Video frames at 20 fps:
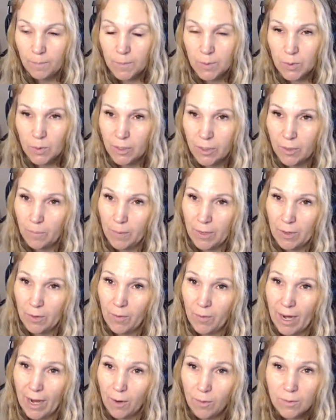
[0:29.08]
sort of been
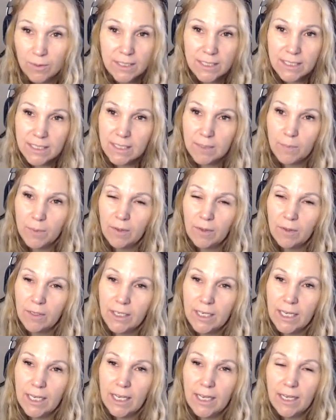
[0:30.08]
around
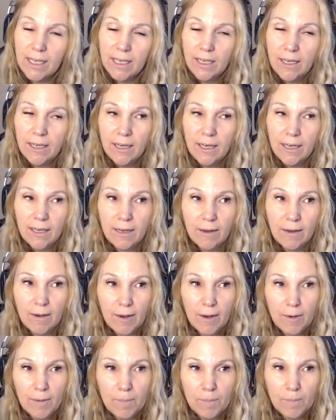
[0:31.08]
disability.
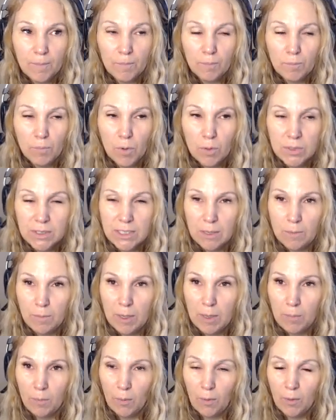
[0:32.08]
Most of the
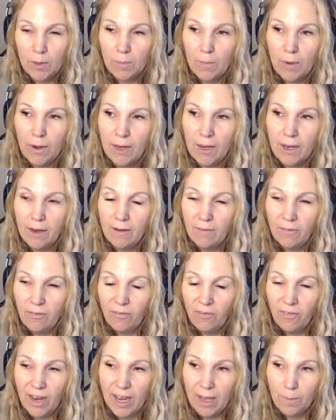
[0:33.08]
people in my
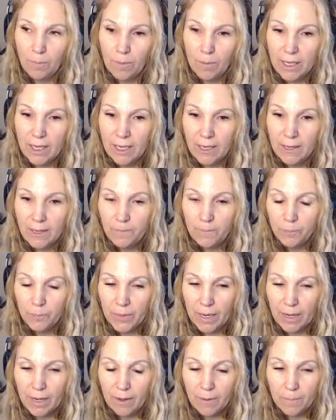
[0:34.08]
family
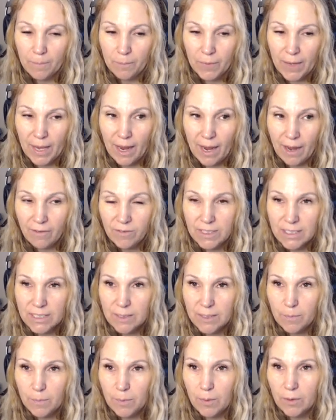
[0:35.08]
have
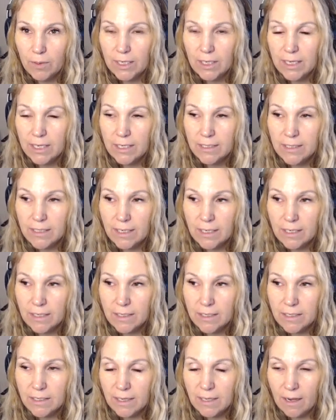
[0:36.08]
disabilities,
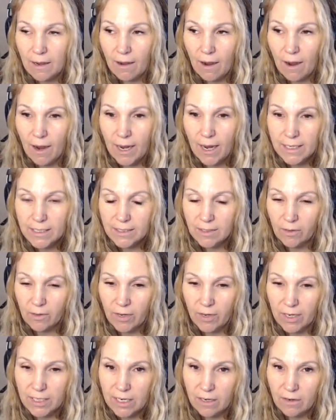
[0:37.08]
and I
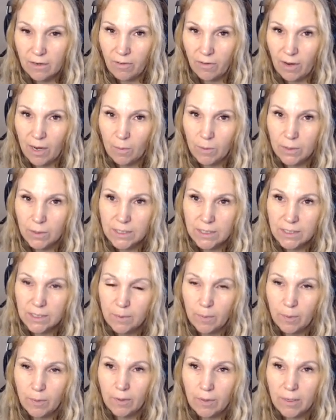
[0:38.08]
self-identify with
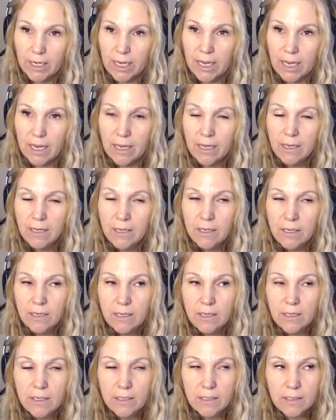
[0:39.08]
disability.
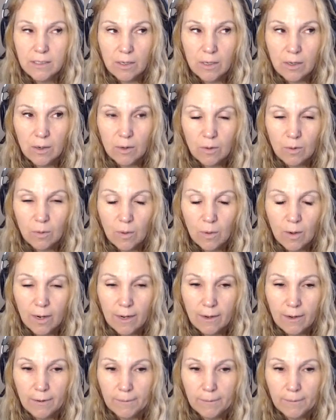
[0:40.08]
So,